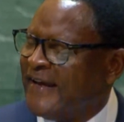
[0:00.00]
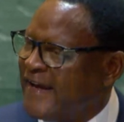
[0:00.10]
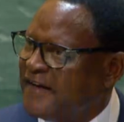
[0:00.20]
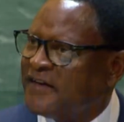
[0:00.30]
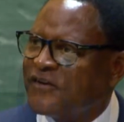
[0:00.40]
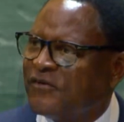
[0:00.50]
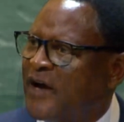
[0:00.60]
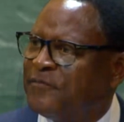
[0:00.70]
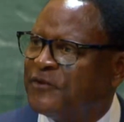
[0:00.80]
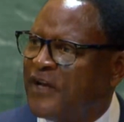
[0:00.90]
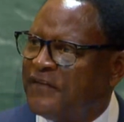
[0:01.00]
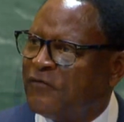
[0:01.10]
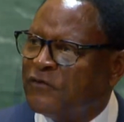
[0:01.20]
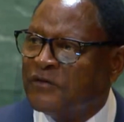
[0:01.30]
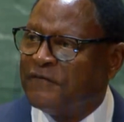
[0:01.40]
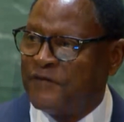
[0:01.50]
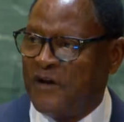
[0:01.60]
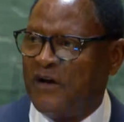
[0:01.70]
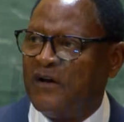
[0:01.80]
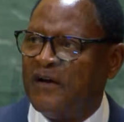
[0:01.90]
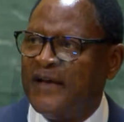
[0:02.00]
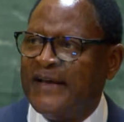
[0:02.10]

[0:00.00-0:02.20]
ending corruption, and the rule of law,